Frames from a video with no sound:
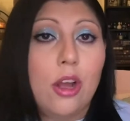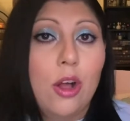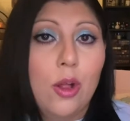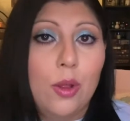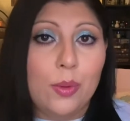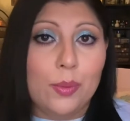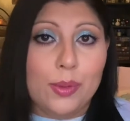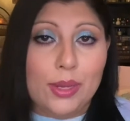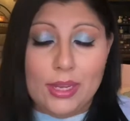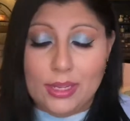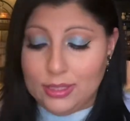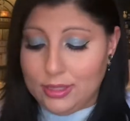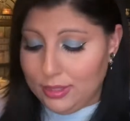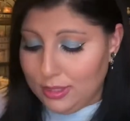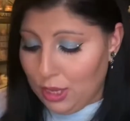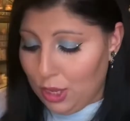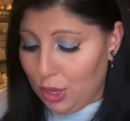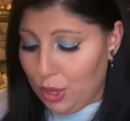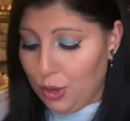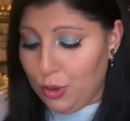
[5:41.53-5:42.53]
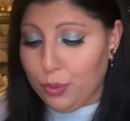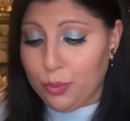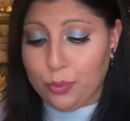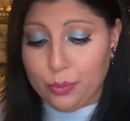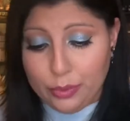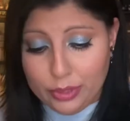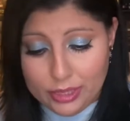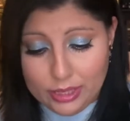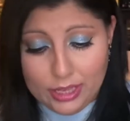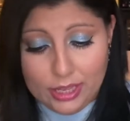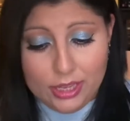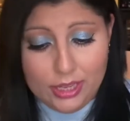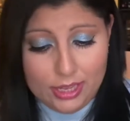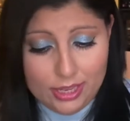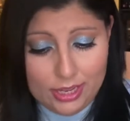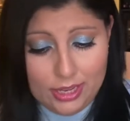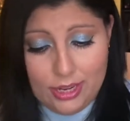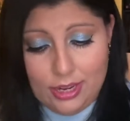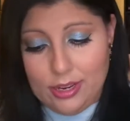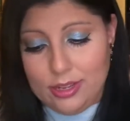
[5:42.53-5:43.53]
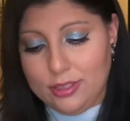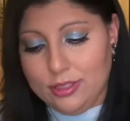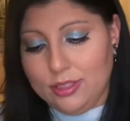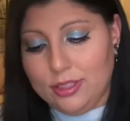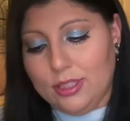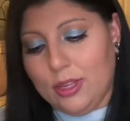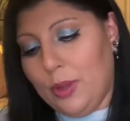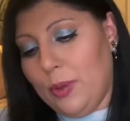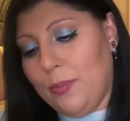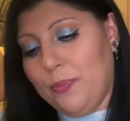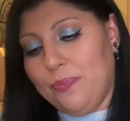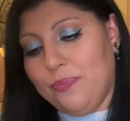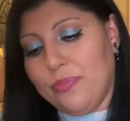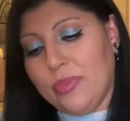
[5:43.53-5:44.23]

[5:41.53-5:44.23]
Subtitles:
always really good. So